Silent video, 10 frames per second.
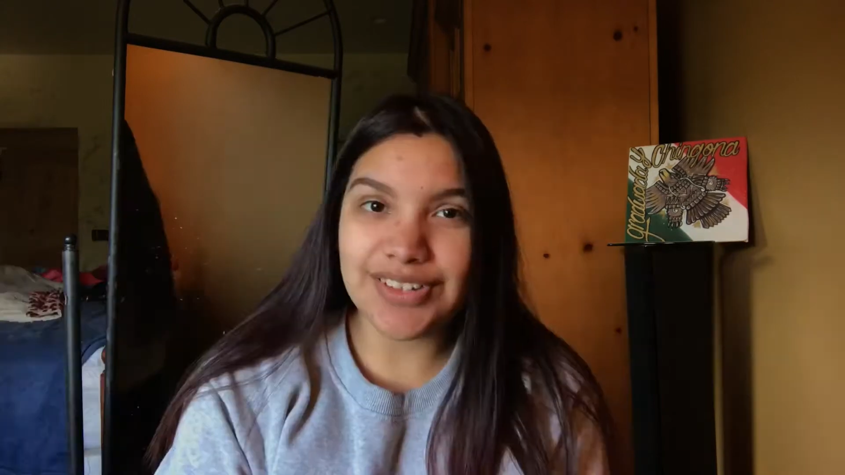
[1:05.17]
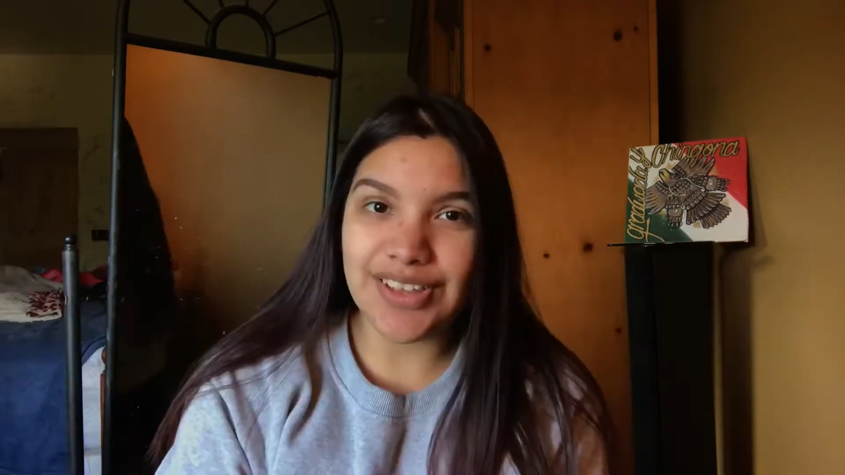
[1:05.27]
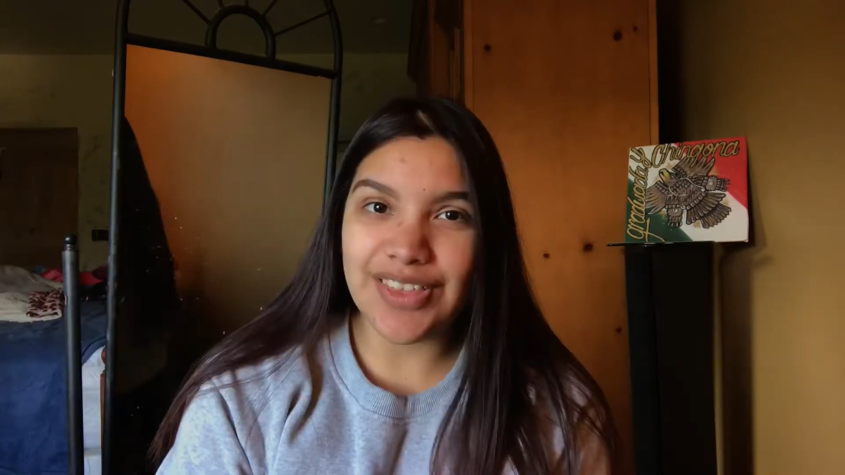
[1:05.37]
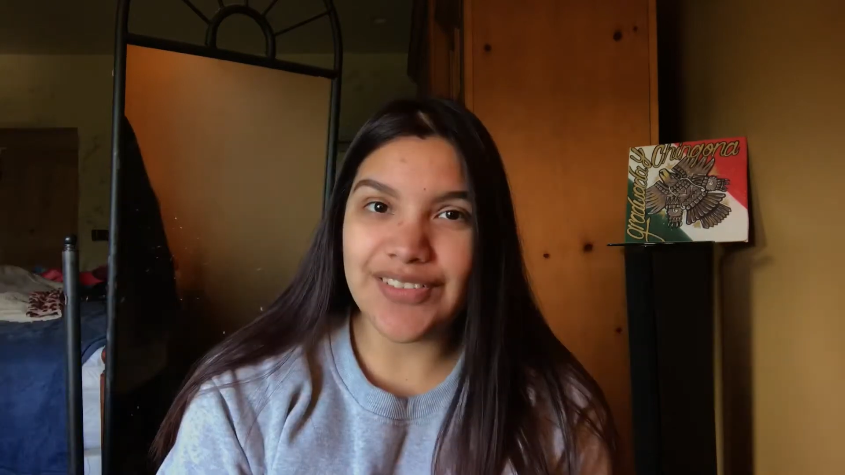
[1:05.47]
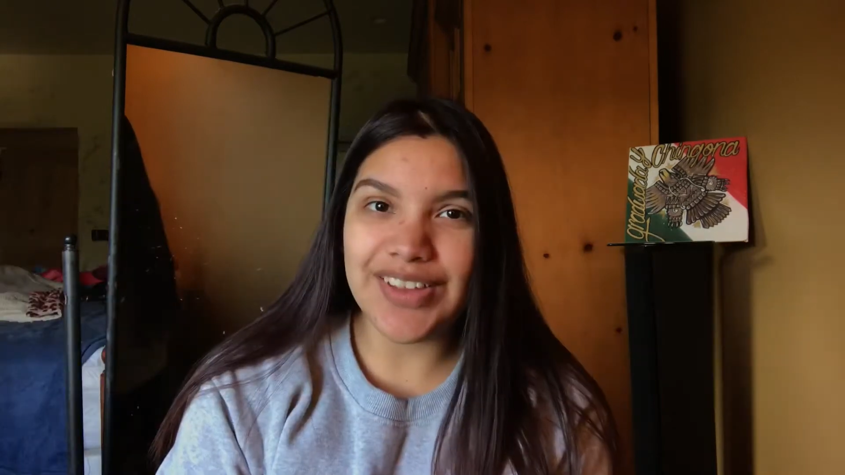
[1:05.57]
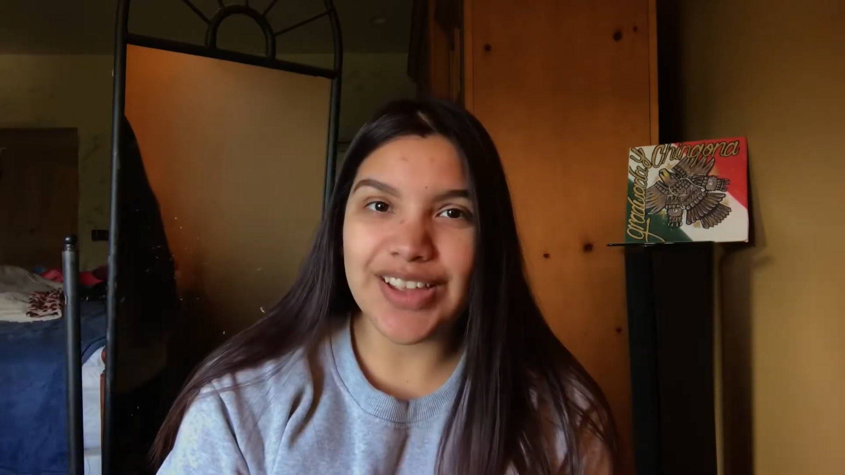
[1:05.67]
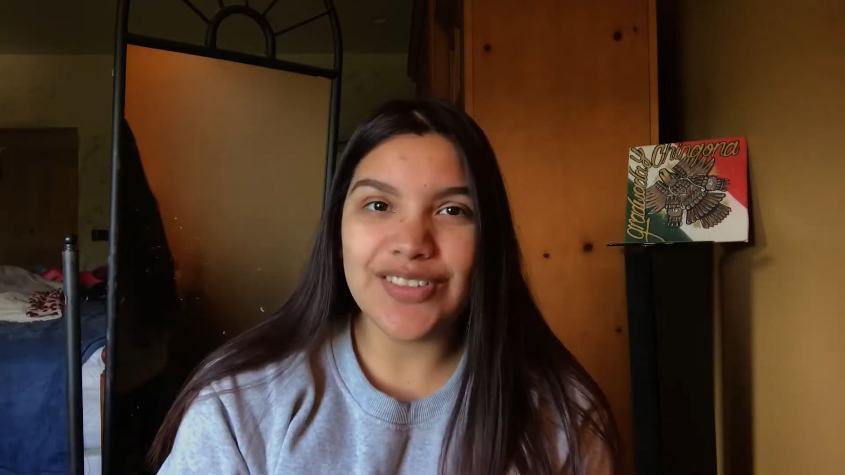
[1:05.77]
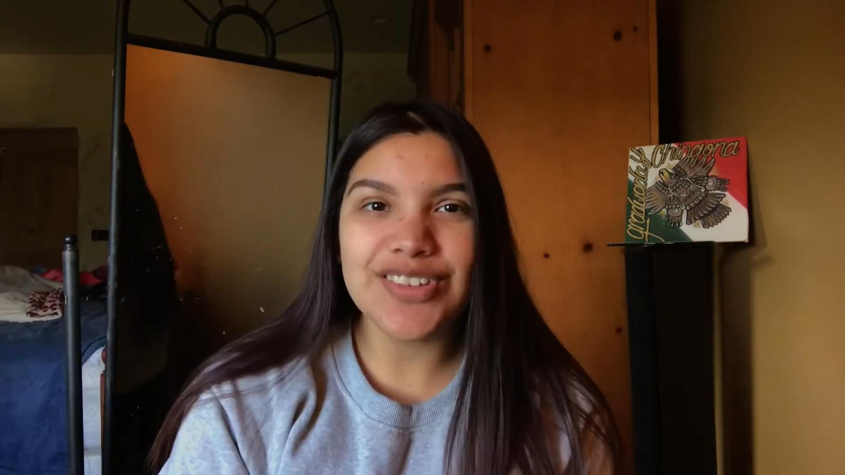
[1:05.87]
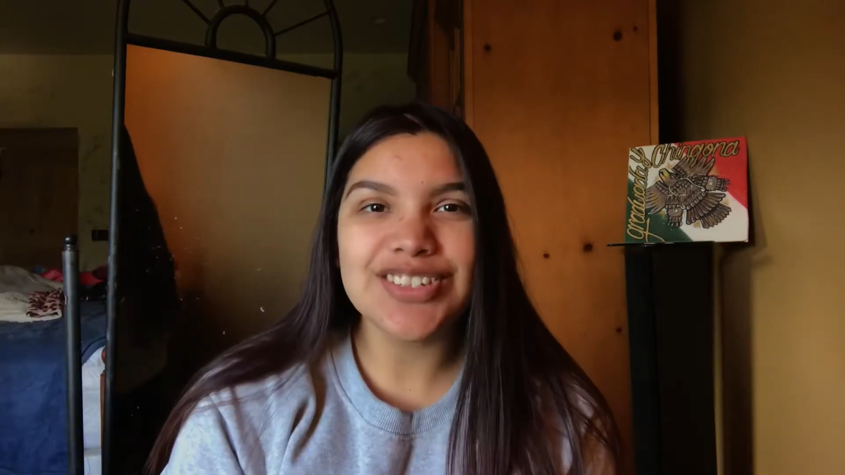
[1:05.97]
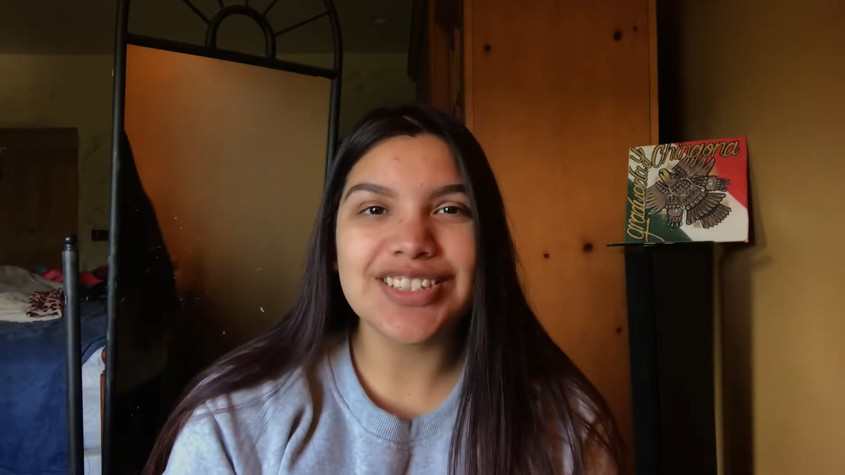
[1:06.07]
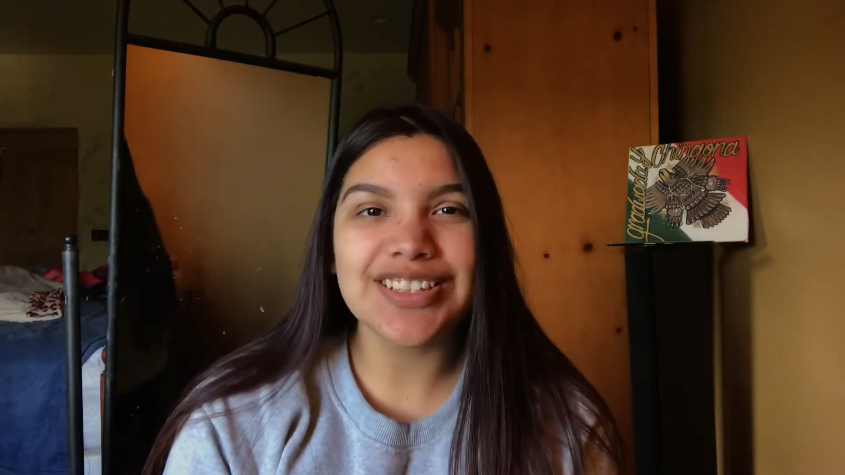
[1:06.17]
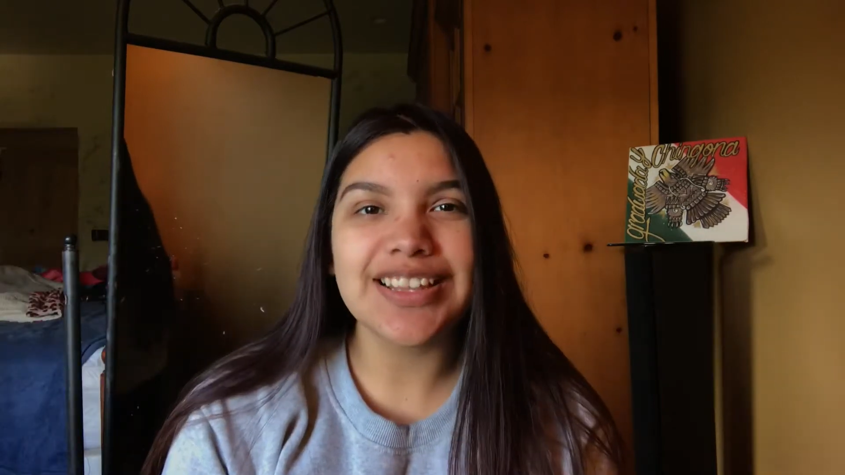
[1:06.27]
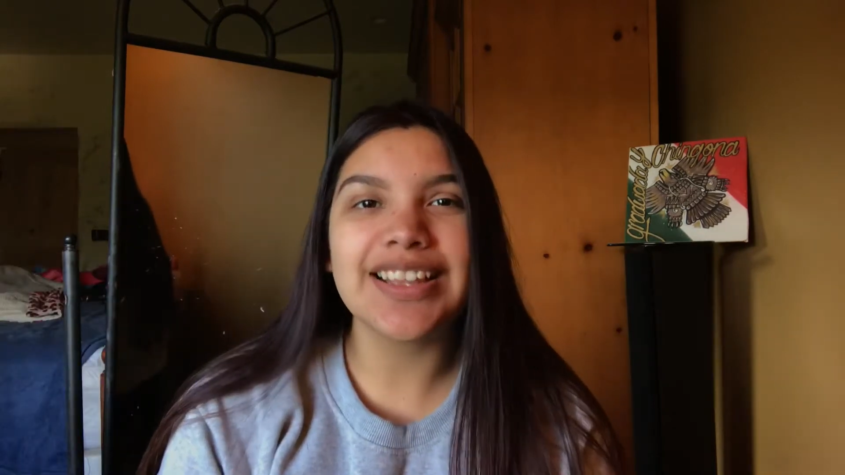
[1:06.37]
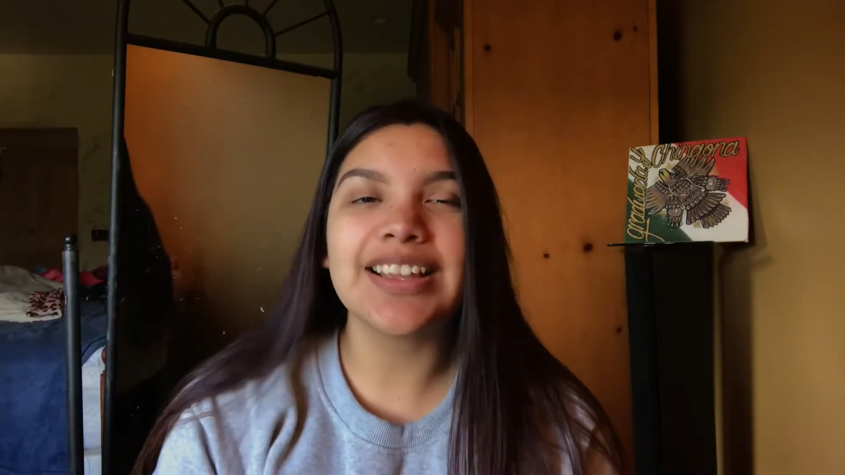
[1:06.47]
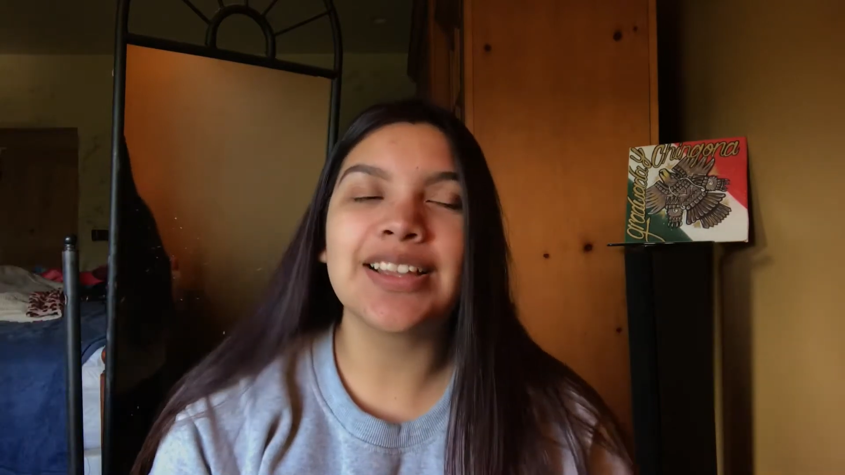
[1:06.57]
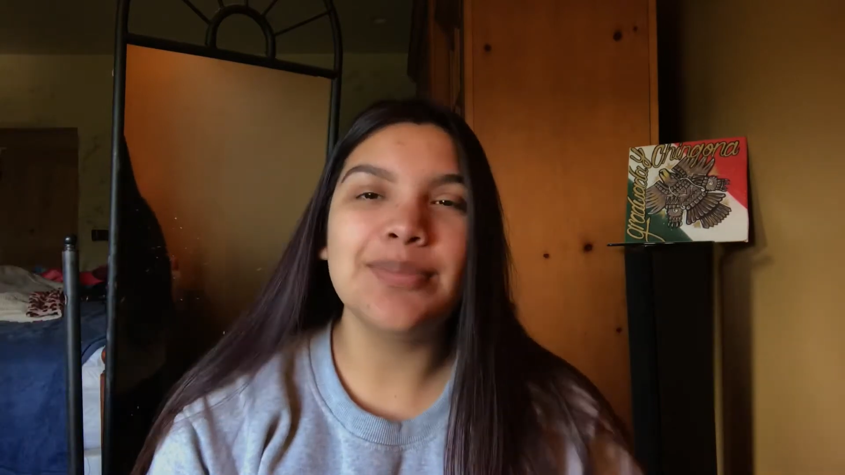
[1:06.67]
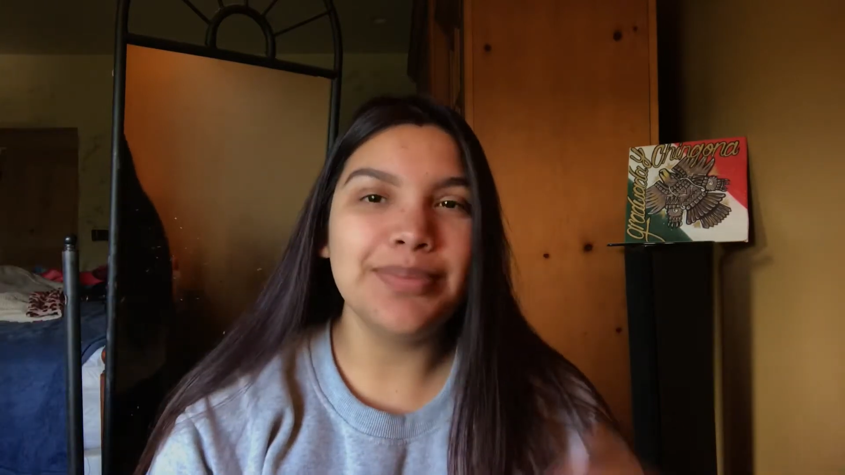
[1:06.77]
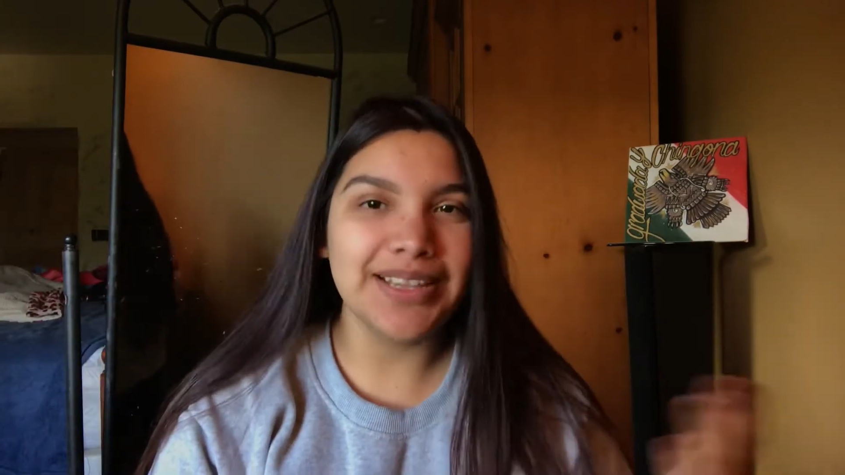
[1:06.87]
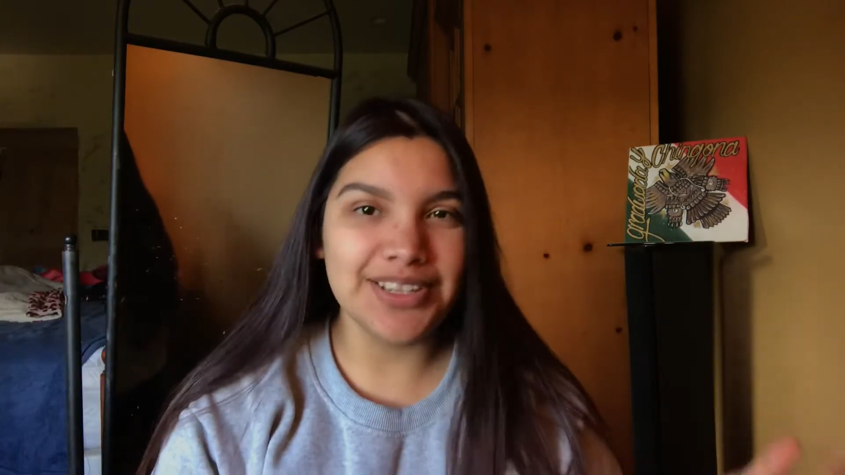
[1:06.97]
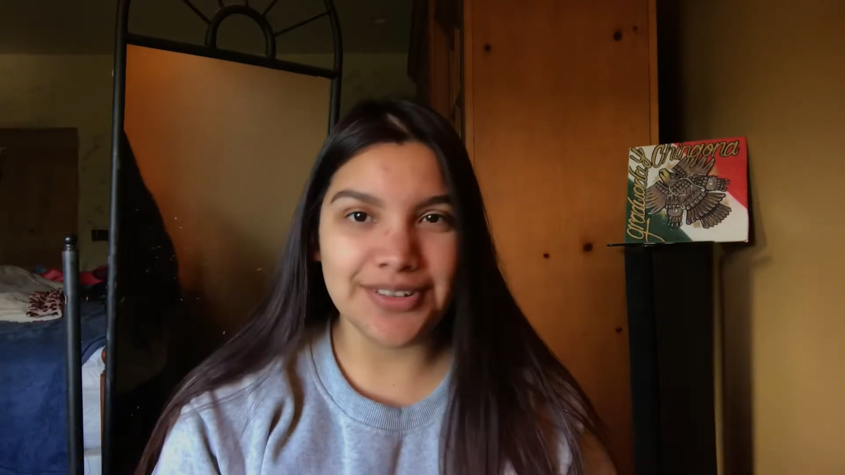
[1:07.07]
Now that my eyebrows look like a
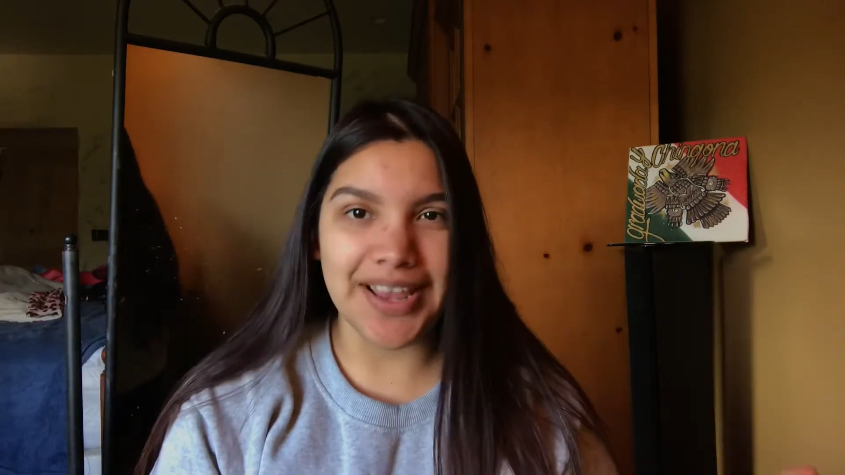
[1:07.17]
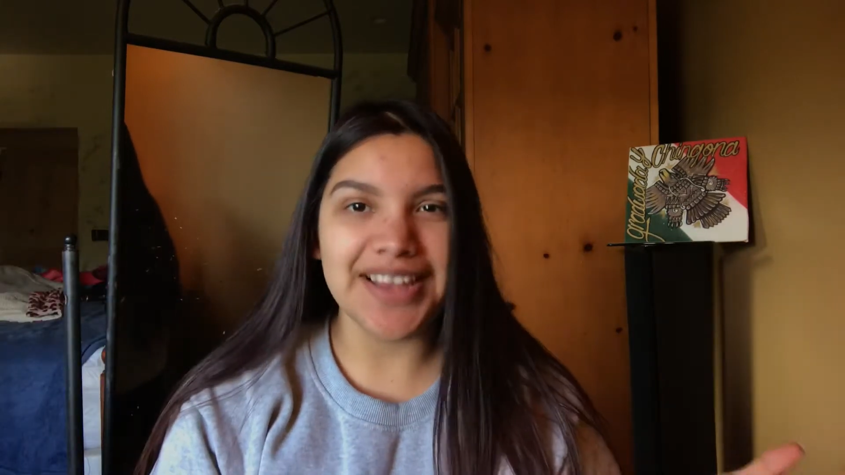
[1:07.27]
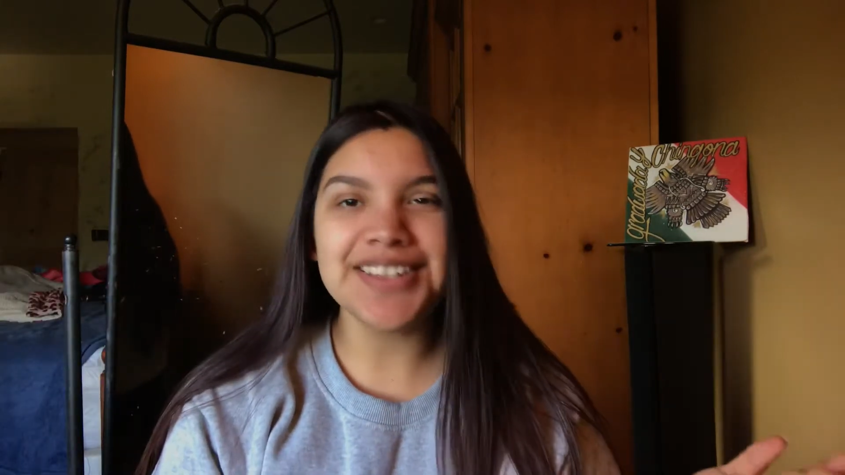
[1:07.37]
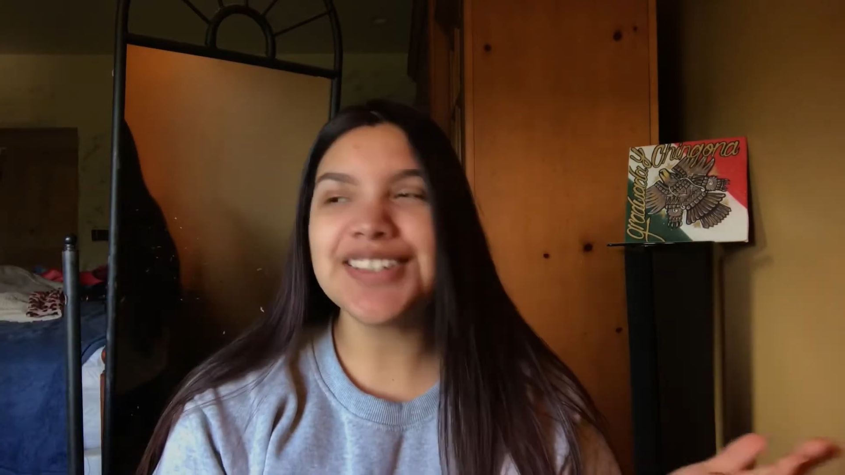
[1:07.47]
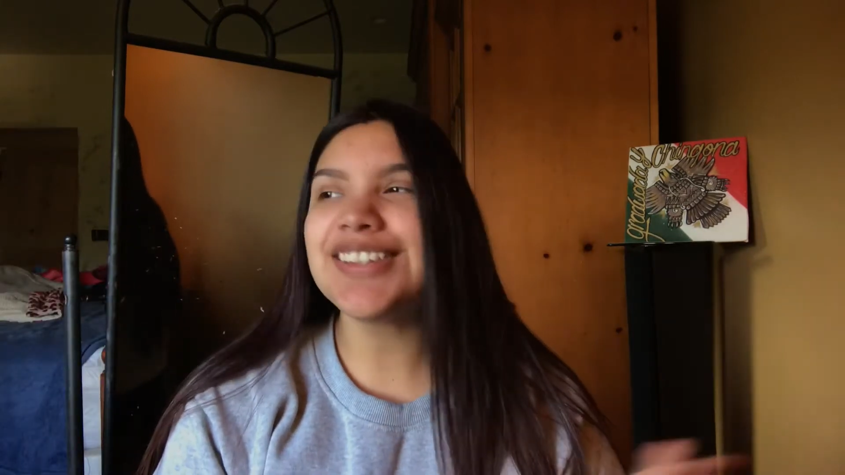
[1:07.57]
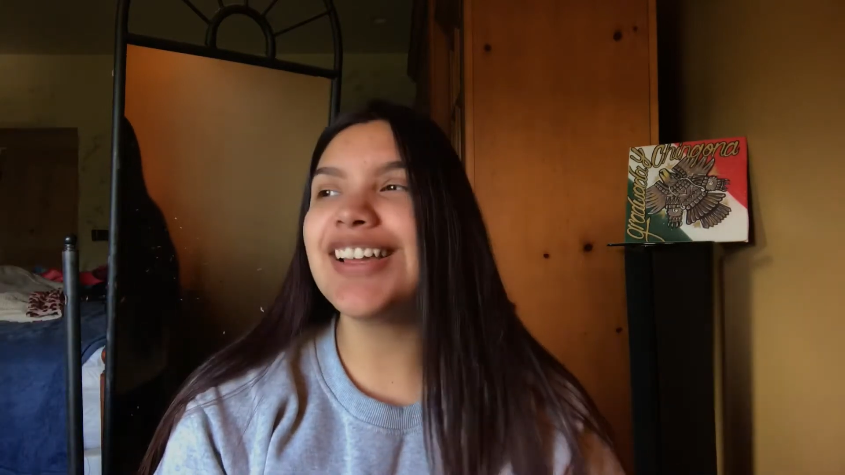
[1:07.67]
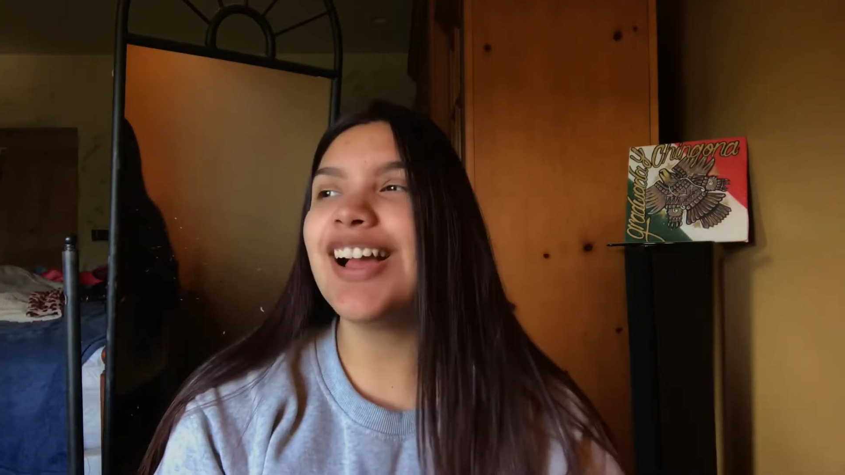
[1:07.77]
complete trash,